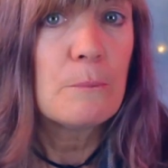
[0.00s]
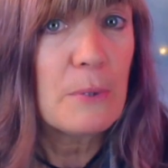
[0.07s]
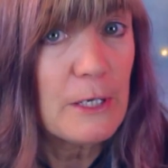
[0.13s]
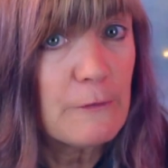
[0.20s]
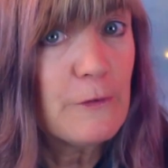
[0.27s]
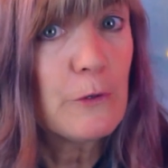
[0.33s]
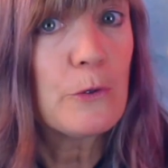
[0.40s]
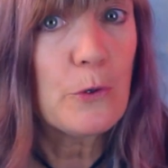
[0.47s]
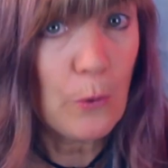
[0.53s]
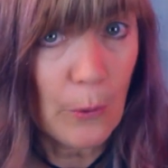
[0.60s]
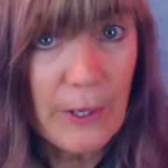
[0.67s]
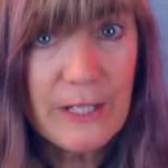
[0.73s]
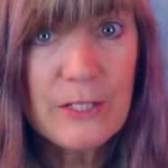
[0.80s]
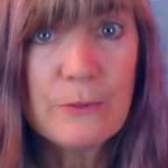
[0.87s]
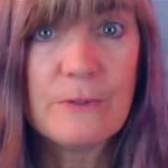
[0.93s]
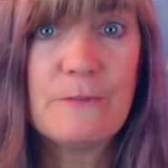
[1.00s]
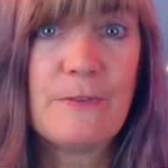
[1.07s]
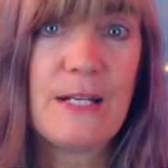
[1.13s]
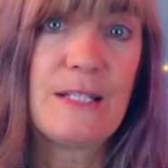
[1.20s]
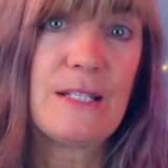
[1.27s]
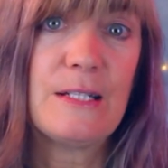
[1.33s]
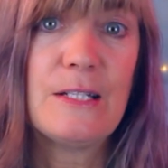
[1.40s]
But if you're going to
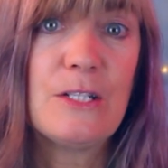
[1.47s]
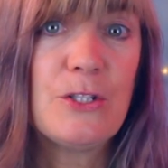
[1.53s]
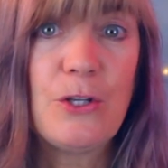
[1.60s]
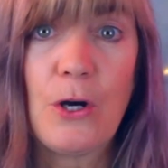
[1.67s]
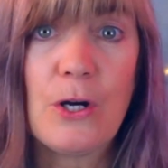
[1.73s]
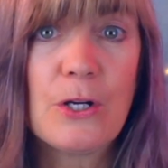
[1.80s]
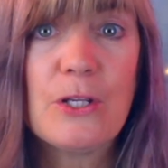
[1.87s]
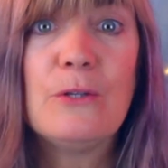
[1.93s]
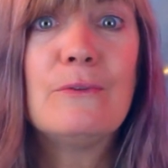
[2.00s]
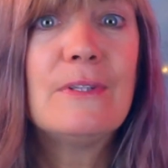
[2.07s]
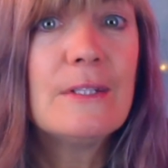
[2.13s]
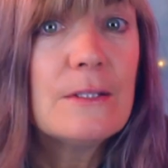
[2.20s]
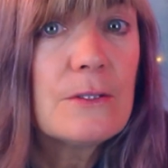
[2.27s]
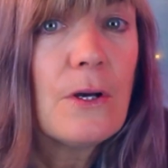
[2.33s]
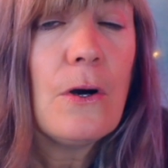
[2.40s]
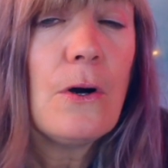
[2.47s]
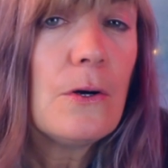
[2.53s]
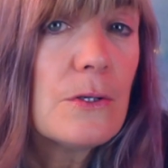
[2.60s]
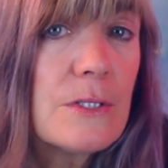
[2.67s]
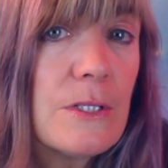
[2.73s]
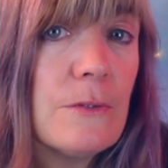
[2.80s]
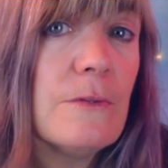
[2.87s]
invest in a dog, you need to
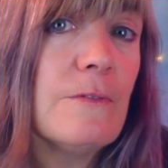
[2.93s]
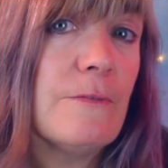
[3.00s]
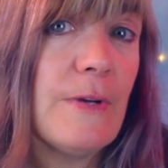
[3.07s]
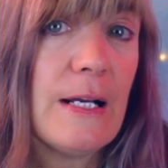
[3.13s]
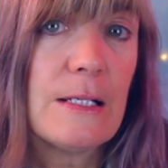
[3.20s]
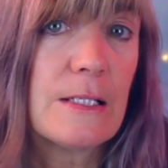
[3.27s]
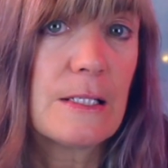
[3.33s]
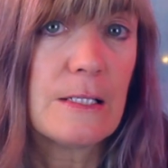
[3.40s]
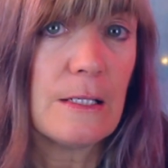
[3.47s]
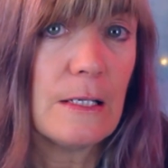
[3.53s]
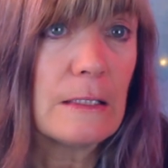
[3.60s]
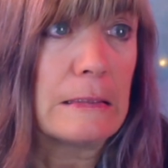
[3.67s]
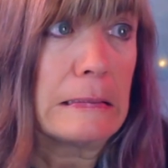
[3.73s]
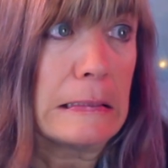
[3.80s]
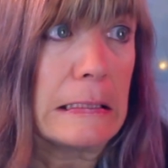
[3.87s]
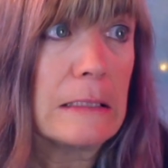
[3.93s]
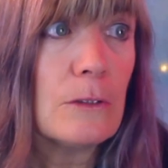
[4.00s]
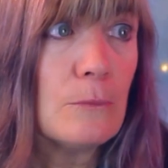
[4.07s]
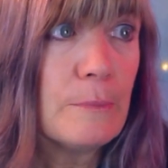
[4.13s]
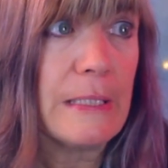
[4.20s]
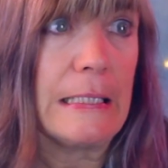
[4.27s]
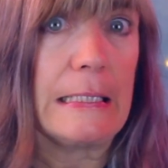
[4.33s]
also invest a
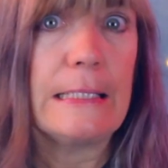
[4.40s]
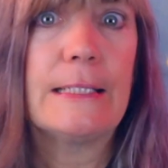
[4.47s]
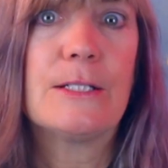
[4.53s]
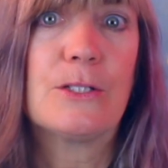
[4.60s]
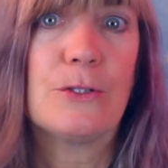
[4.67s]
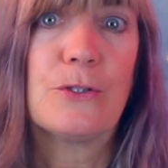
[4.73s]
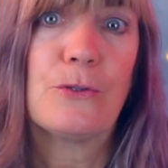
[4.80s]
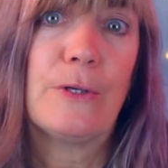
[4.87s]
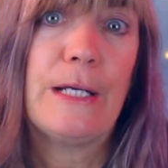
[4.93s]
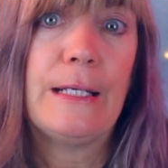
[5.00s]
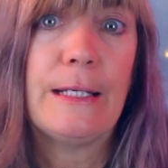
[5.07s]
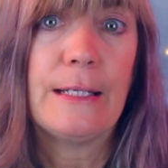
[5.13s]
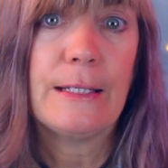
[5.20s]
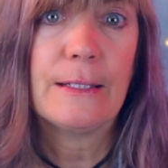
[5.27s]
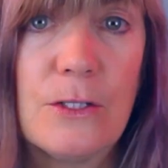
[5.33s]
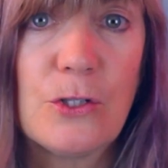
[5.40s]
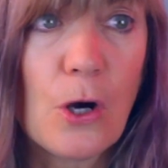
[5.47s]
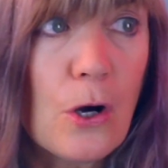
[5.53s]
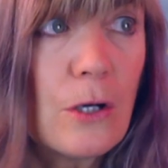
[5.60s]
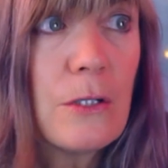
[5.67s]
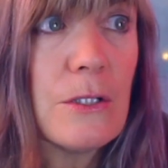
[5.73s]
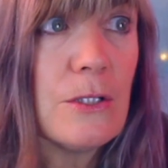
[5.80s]
little bit into training.
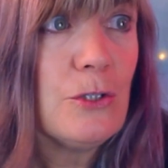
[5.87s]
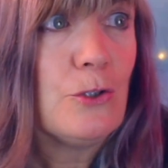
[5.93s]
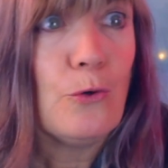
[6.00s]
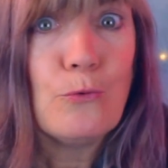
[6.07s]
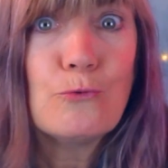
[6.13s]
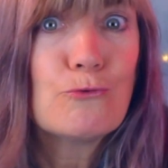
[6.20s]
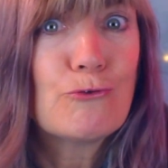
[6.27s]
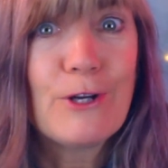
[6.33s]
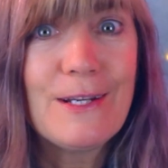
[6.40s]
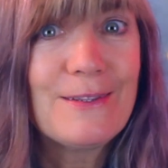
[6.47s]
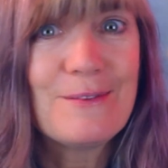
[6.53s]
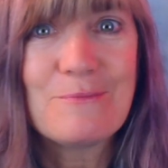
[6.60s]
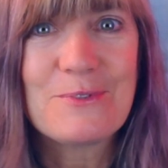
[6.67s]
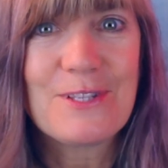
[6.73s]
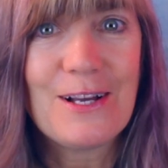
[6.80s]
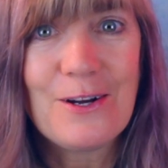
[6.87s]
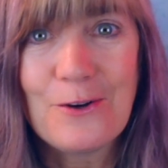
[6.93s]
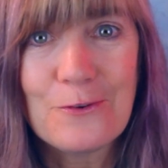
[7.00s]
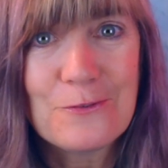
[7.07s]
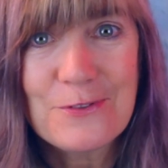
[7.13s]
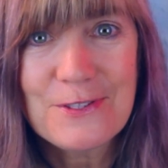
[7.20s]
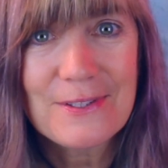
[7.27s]
Dogs don't train
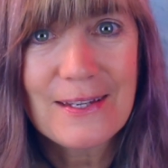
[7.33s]
themselves.